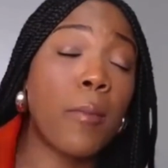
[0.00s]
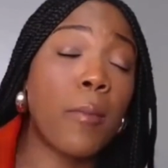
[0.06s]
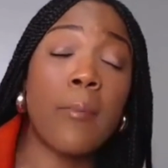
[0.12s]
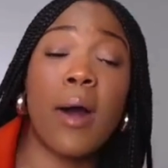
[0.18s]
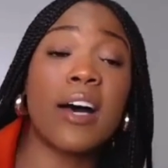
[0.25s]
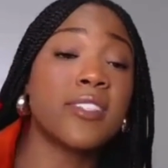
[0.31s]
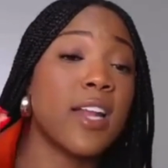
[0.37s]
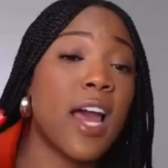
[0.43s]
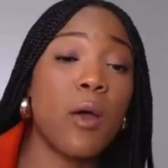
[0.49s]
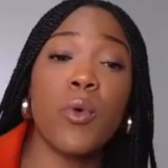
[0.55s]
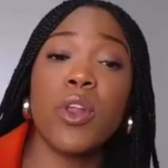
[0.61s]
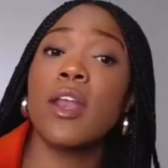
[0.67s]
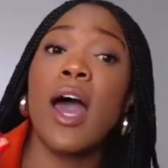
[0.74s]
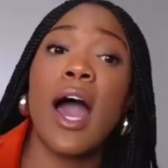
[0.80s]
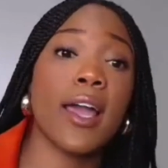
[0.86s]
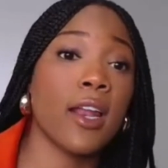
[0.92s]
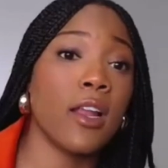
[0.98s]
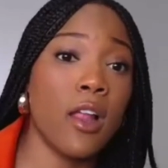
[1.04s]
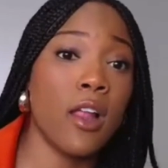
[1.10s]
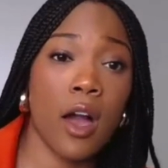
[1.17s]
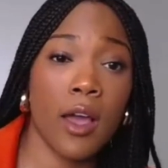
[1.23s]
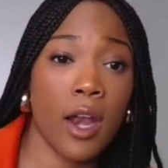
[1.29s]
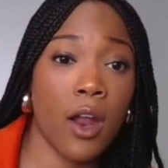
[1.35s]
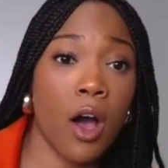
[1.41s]
my boss and I, we did not get
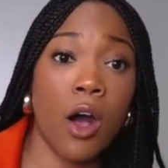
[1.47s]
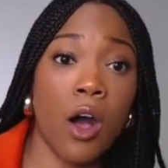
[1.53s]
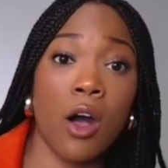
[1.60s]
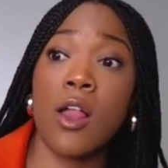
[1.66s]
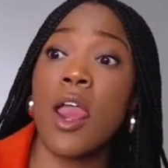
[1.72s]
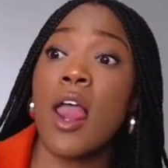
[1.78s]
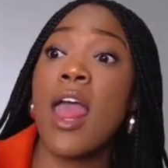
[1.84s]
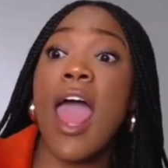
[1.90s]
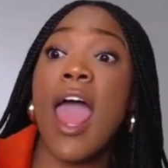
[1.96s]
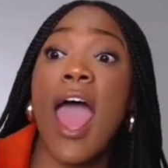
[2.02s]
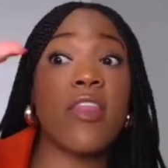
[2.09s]
along at all.